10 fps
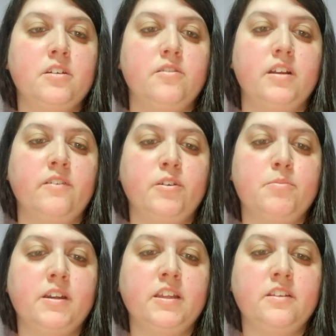When
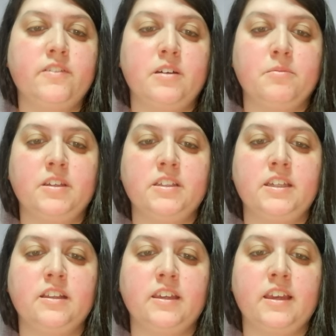everybody in the family is
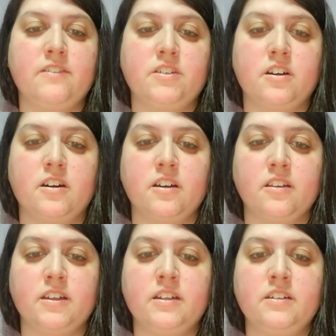yelling after
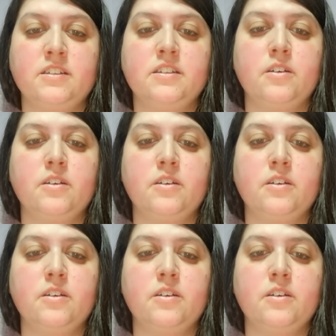Harlan's